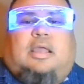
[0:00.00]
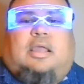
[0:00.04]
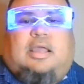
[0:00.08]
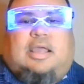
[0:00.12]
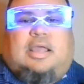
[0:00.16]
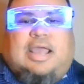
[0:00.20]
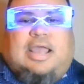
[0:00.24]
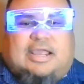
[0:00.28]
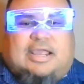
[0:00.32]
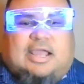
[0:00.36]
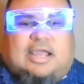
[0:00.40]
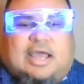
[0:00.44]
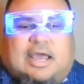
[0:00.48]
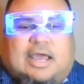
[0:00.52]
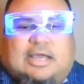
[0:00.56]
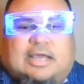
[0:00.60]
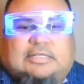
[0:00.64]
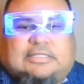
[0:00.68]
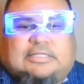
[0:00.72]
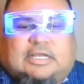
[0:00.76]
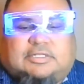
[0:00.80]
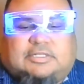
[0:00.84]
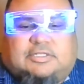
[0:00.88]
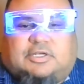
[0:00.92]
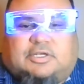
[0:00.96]
Hey guys,
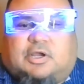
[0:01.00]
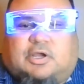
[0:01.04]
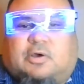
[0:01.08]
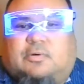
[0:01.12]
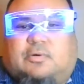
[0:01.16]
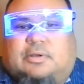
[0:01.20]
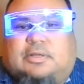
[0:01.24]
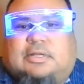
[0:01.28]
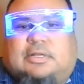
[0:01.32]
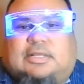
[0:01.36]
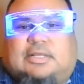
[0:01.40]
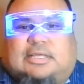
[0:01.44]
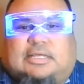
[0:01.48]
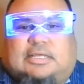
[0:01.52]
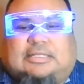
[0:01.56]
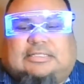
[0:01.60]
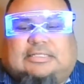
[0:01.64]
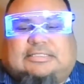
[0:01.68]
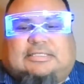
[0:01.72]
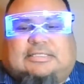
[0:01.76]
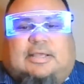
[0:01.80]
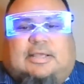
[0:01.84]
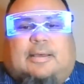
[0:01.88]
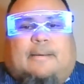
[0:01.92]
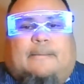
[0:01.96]
how's it going?
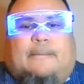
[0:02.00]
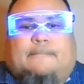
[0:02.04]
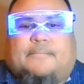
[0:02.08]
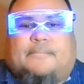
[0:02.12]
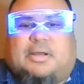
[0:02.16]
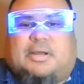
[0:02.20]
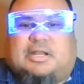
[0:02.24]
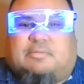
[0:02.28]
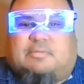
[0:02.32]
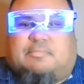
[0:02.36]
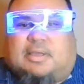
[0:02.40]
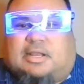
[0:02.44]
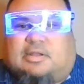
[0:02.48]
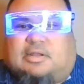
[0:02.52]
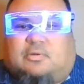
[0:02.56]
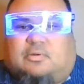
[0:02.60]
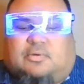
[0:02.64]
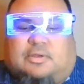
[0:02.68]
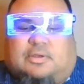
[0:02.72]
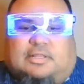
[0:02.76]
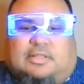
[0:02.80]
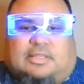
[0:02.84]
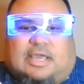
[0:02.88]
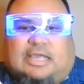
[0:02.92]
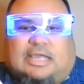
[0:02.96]
It's Money Manny
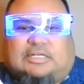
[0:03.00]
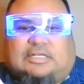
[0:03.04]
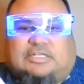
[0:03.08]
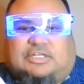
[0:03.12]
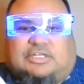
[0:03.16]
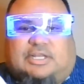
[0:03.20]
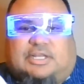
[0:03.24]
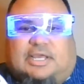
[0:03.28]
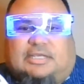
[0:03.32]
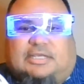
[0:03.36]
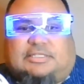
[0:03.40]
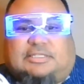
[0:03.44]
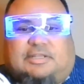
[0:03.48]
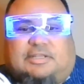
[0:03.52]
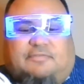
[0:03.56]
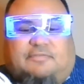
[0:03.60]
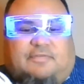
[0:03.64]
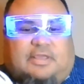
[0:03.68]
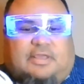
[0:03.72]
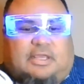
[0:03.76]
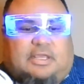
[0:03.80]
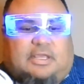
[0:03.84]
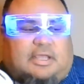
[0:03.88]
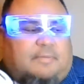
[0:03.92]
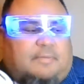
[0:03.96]
with HTX
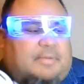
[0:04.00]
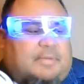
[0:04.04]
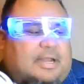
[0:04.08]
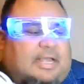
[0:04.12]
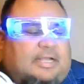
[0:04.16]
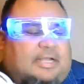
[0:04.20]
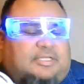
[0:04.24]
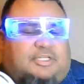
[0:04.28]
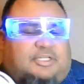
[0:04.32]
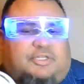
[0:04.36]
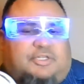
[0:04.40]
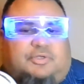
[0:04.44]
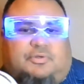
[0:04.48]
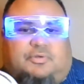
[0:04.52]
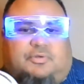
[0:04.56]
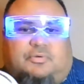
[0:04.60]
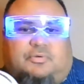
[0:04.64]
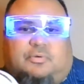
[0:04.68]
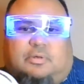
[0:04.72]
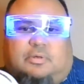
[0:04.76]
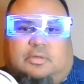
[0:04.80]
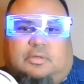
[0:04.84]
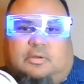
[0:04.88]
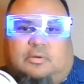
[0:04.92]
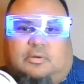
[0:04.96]
TV coming at you
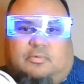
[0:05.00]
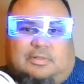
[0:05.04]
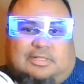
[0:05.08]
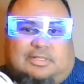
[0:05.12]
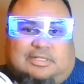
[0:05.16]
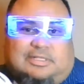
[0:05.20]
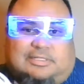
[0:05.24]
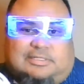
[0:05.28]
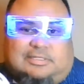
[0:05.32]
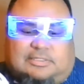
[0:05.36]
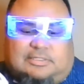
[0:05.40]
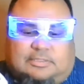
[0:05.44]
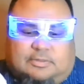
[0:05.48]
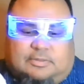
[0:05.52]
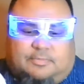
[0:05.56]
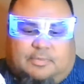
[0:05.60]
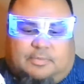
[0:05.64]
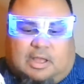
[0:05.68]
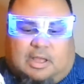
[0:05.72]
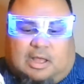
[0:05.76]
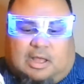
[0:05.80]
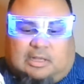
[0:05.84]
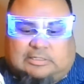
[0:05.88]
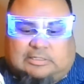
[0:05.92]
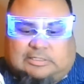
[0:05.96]
with this
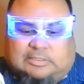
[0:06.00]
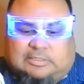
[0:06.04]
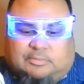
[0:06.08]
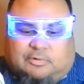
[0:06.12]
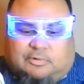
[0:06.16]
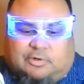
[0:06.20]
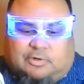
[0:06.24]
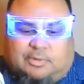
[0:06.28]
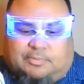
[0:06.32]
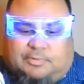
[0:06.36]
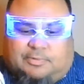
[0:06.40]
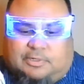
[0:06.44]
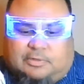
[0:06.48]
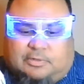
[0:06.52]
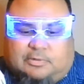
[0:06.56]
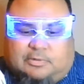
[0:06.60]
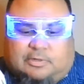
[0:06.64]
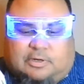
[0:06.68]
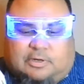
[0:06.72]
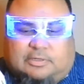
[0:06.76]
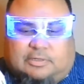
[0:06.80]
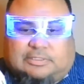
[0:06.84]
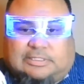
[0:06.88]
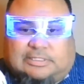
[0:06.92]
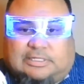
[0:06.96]
awesome
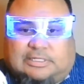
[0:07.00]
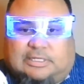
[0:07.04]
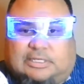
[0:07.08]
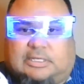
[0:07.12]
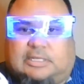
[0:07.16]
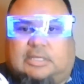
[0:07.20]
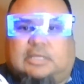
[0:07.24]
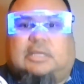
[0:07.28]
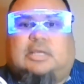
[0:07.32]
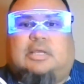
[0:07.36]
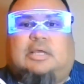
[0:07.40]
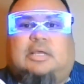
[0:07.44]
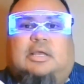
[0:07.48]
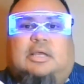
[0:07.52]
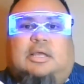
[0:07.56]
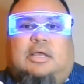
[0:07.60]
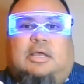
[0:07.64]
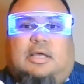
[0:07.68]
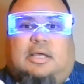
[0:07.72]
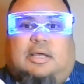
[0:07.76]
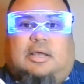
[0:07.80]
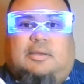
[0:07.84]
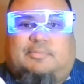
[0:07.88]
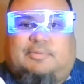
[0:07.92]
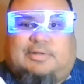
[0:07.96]
cryptocurrency
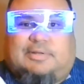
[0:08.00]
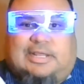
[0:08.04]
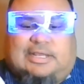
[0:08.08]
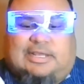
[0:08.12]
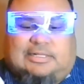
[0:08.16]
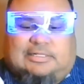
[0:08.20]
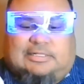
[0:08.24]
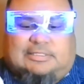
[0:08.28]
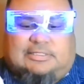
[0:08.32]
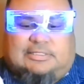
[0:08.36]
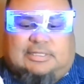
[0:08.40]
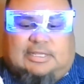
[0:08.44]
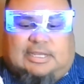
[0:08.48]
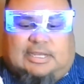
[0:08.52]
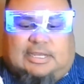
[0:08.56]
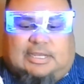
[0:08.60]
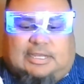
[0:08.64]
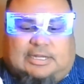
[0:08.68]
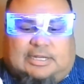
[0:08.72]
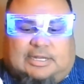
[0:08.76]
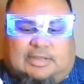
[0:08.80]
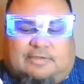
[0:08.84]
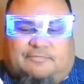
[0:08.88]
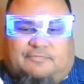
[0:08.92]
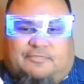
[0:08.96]
updates and
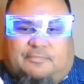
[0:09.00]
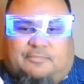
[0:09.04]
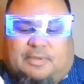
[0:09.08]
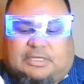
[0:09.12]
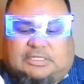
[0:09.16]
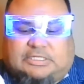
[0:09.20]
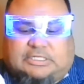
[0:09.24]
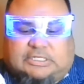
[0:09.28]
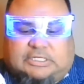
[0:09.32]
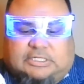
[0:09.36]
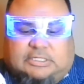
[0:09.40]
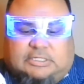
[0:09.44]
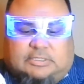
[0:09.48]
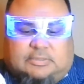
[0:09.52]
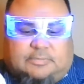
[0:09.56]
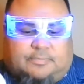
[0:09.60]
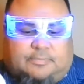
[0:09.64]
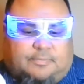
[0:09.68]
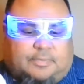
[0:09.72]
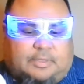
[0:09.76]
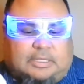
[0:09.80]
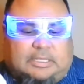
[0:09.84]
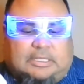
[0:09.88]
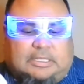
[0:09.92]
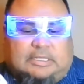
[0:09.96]
information
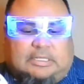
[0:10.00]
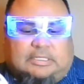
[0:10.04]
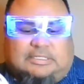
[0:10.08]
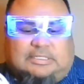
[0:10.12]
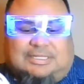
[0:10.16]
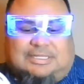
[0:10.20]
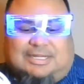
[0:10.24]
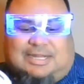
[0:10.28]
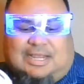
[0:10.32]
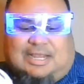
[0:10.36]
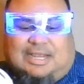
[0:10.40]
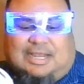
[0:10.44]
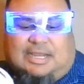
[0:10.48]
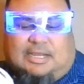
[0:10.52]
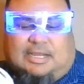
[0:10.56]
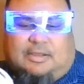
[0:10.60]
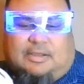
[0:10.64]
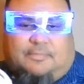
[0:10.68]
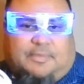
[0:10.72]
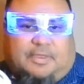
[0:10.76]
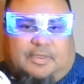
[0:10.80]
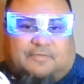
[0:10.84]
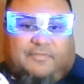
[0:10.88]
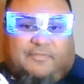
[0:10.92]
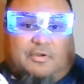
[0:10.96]
today.
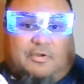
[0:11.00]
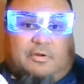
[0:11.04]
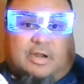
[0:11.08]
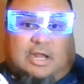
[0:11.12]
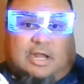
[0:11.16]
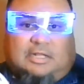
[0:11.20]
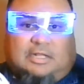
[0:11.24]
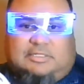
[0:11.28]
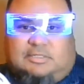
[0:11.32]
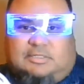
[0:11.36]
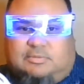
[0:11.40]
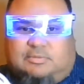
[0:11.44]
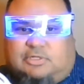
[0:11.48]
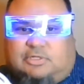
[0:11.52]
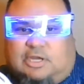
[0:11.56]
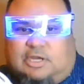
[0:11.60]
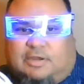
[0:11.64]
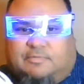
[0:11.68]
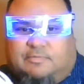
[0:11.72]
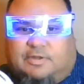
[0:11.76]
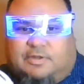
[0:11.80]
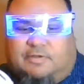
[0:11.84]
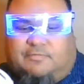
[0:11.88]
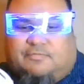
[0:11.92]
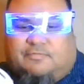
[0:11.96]
If you are not subscribed,
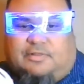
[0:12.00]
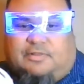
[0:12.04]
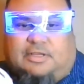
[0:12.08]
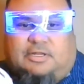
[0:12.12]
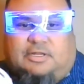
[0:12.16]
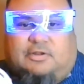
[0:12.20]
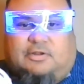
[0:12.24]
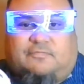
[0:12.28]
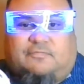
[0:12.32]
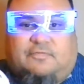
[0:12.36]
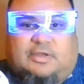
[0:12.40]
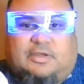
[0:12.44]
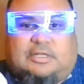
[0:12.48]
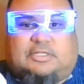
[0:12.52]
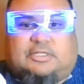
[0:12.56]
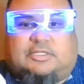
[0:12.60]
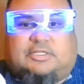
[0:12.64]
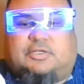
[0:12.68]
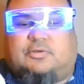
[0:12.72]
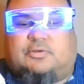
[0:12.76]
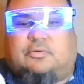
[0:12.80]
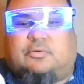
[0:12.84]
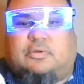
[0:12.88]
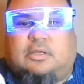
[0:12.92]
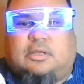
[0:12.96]
definitely don't forget
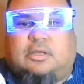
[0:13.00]
to